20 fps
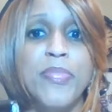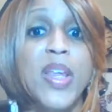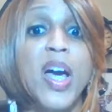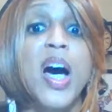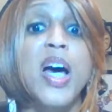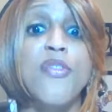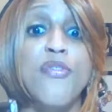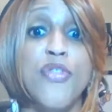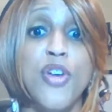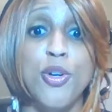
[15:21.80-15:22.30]

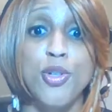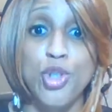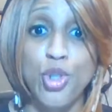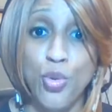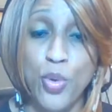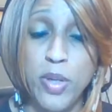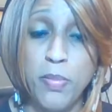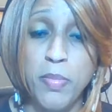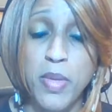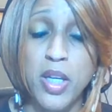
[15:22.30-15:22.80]
unfair
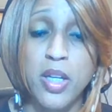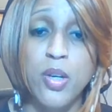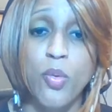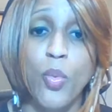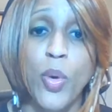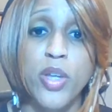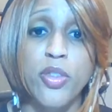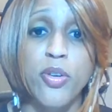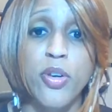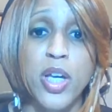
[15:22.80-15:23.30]
treatment,
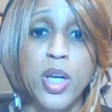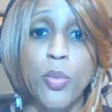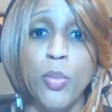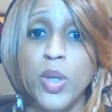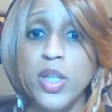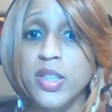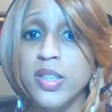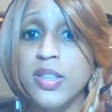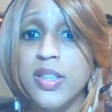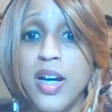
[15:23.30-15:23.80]
whether it
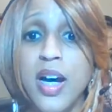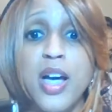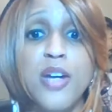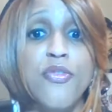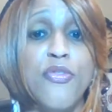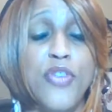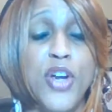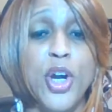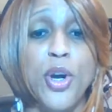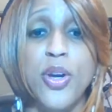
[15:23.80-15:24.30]
was
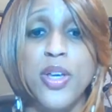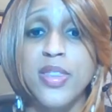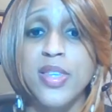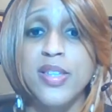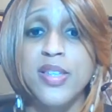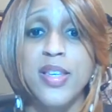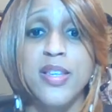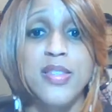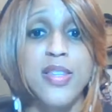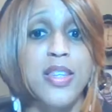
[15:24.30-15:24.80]
unfair in the
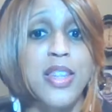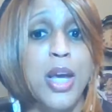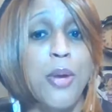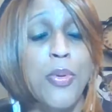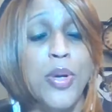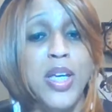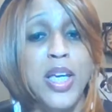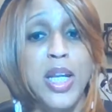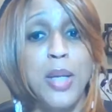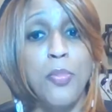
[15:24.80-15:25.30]
sense that they were
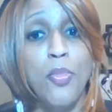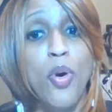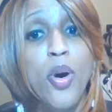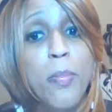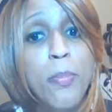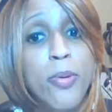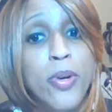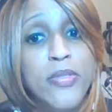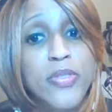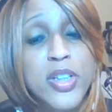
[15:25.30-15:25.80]
getting more
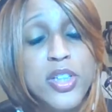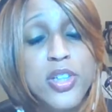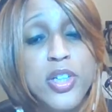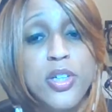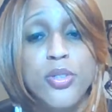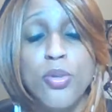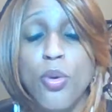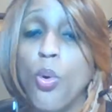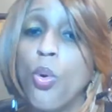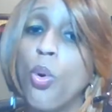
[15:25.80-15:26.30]

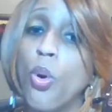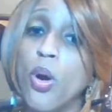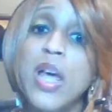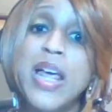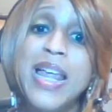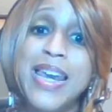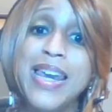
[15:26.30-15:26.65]
privileges or